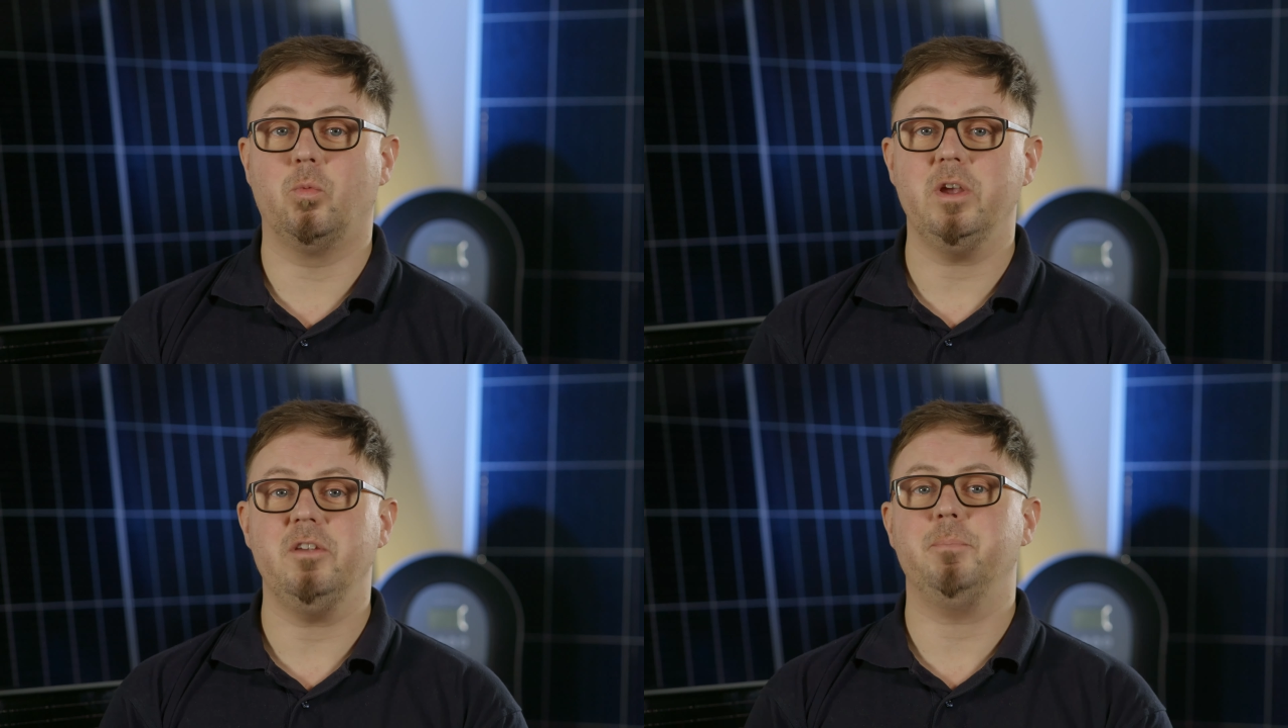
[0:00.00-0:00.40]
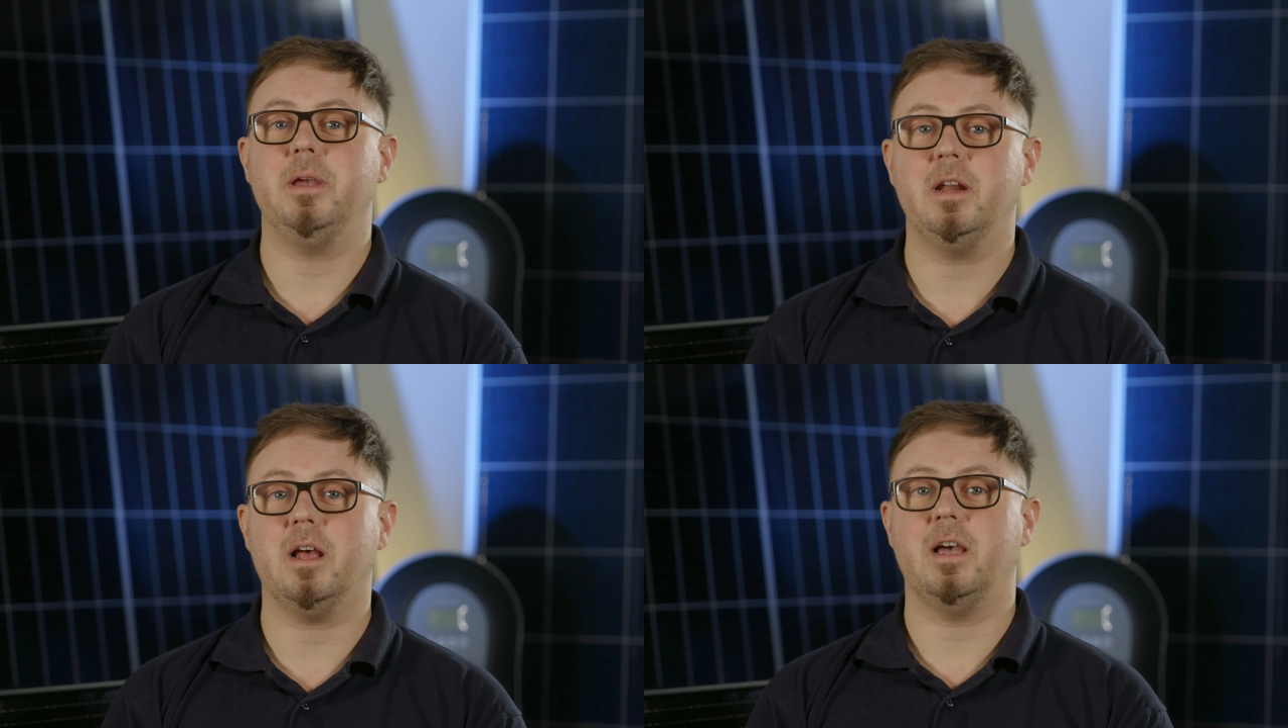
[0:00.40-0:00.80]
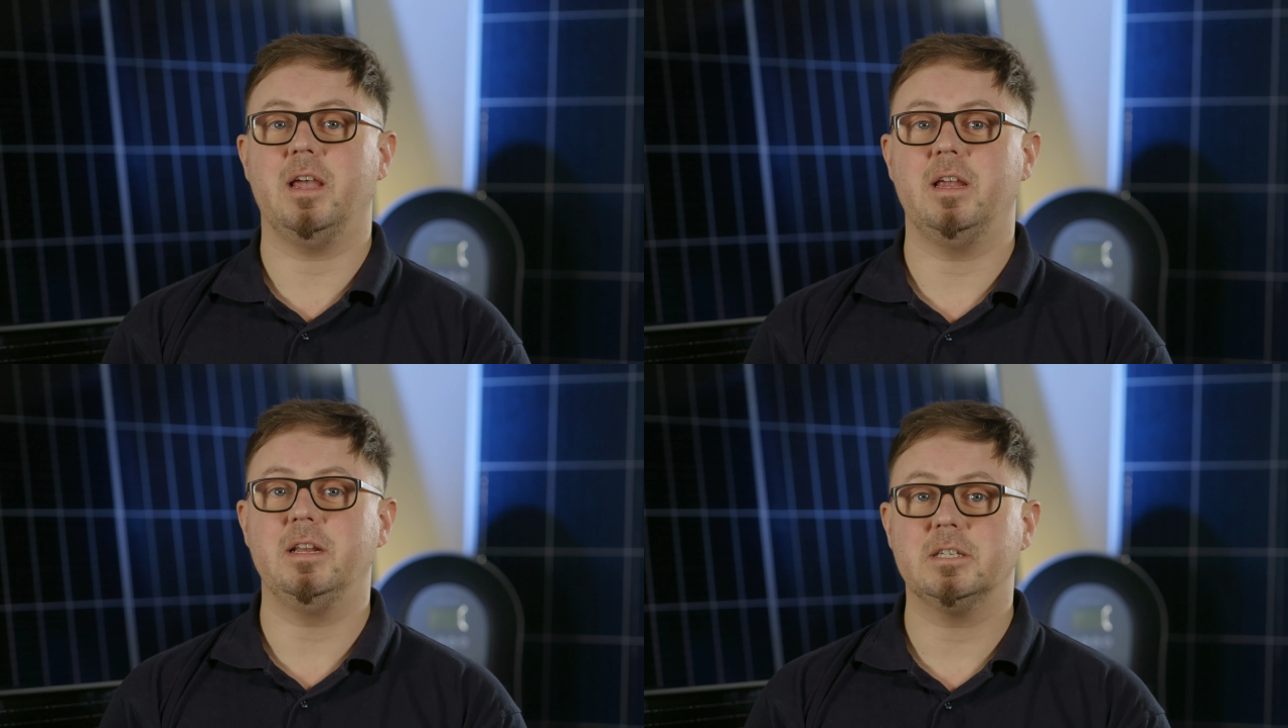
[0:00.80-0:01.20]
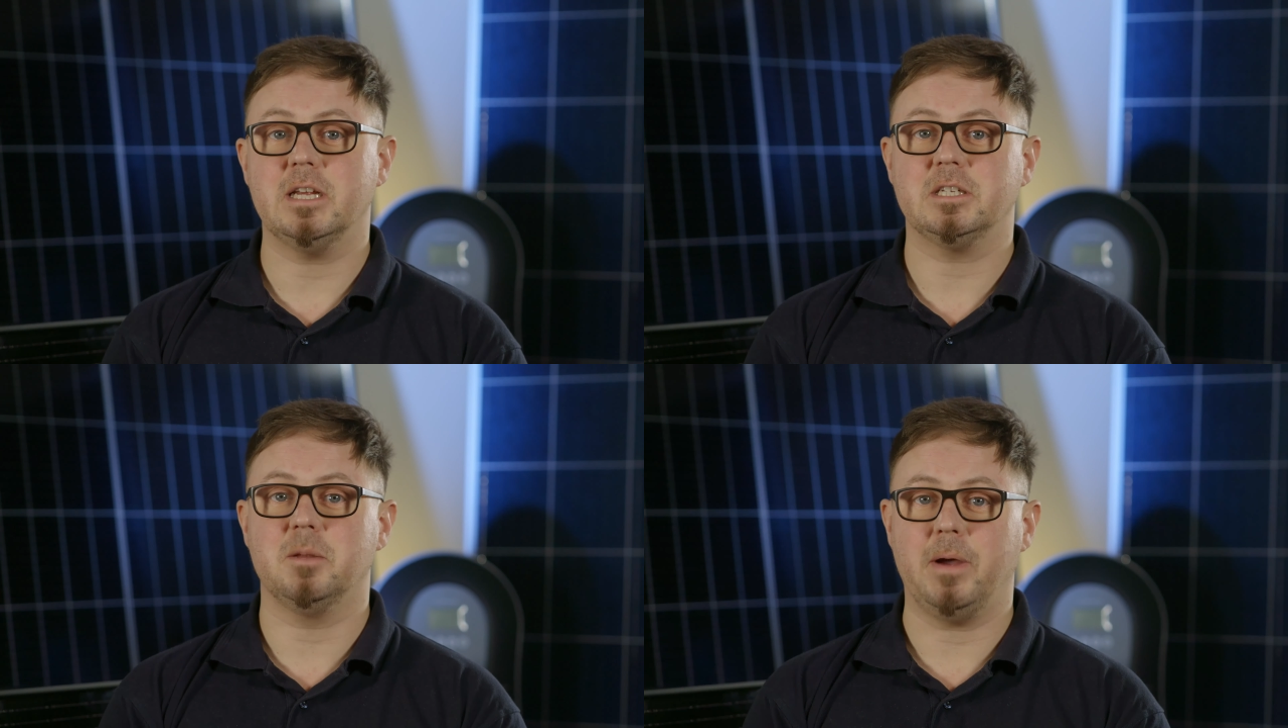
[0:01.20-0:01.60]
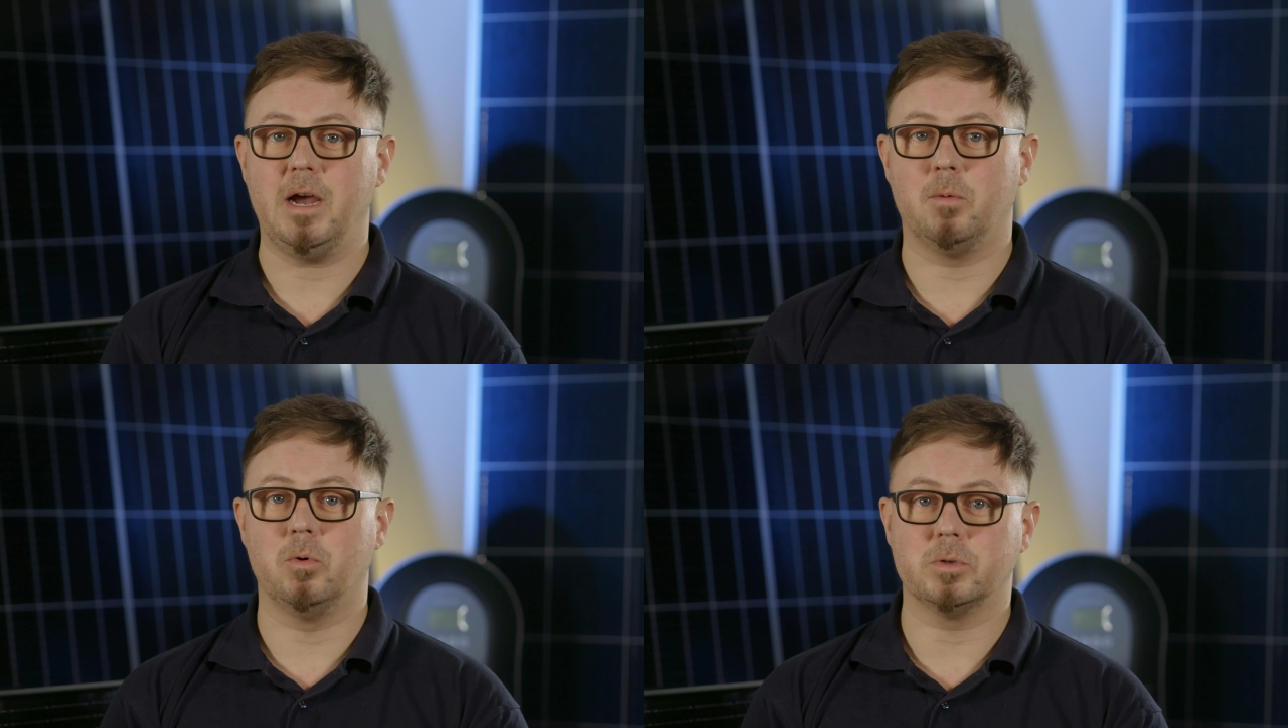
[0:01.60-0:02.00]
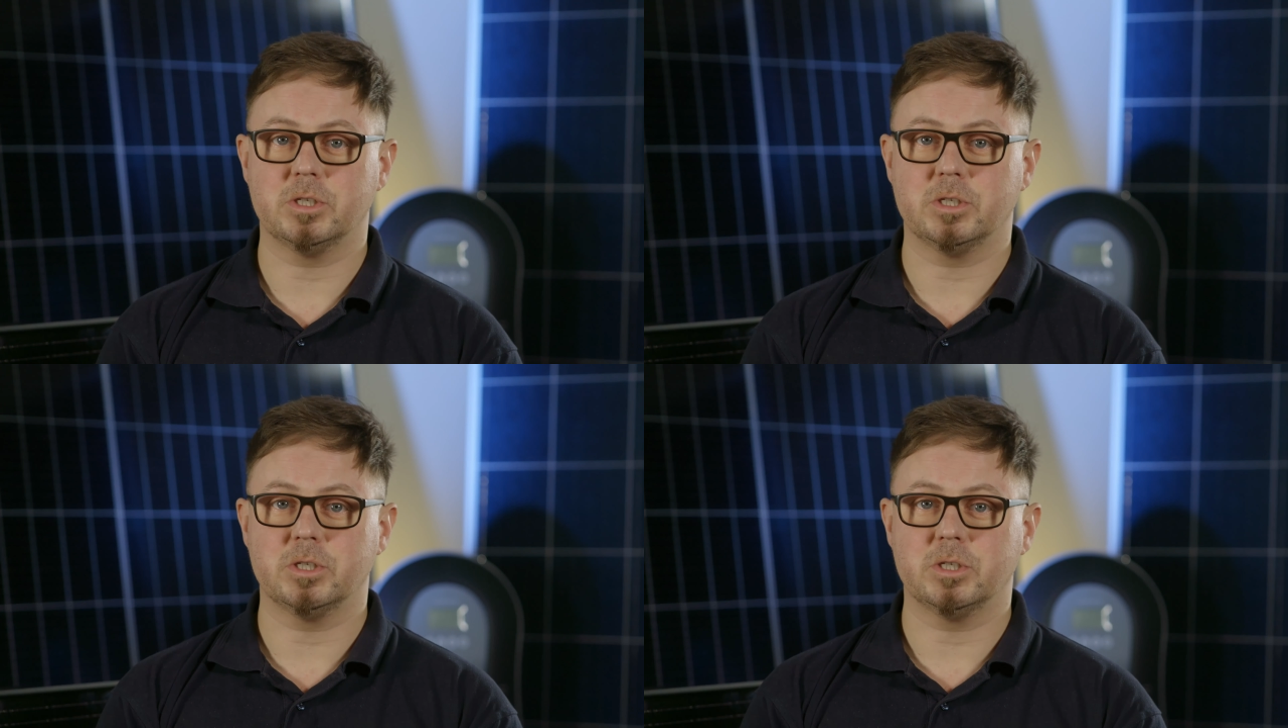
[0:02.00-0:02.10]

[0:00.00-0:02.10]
we've been a TESLA Powerwall